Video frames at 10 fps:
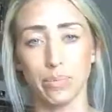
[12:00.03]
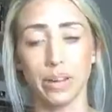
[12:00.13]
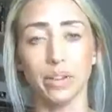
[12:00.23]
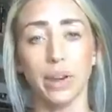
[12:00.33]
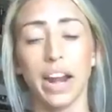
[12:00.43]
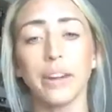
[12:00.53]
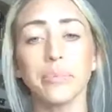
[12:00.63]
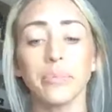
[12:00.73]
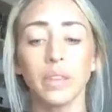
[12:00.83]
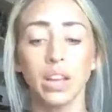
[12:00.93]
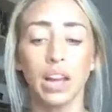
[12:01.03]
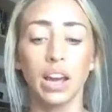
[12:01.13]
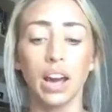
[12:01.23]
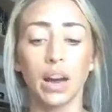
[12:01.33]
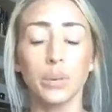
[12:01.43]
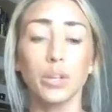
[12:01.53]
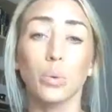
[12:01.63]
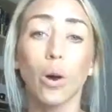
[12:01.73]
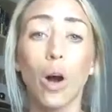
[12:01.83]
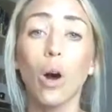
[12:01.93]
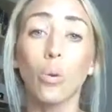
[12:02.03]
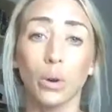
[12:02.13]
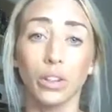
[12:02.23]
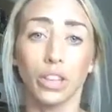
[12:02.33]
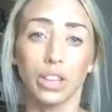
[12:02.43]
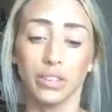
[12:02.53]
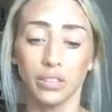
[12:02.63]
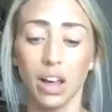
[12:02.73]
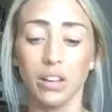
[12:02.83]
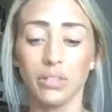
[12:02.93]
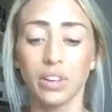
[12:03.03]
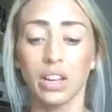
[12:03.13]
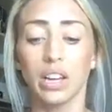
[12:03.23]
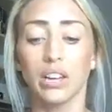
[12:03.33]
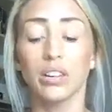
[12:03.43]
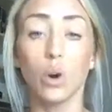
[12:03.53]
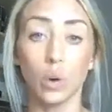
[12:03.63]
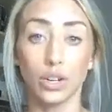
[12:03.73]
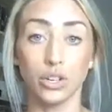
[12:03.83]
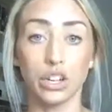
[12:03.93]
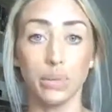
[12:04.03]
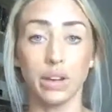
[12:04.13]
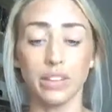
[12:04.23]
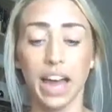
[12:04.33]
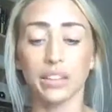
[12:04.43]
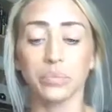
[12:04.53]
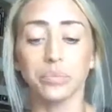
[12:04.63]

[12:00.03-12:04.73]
it, right? Because we're all worthy of love, no question about that.